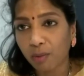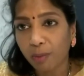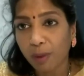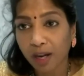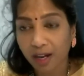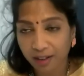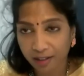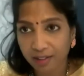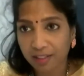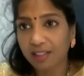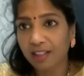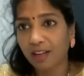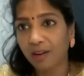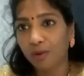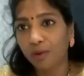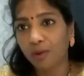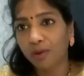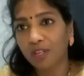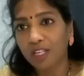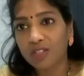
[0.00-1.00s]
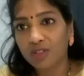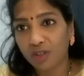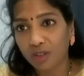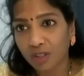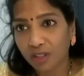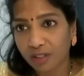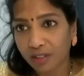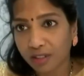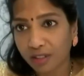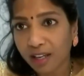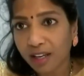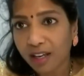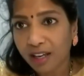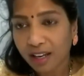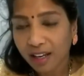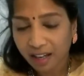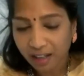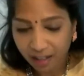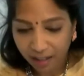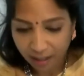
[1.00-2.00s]
past, in our historical,
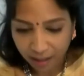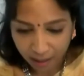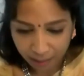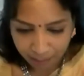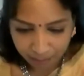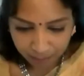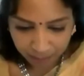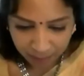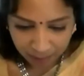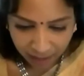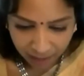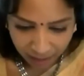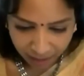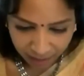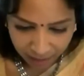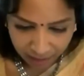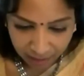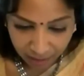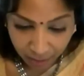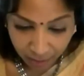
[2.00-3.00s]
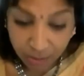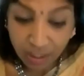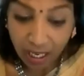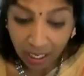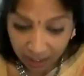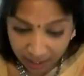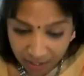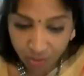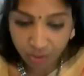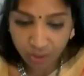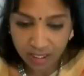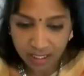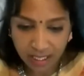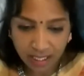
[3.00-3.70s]
in our history,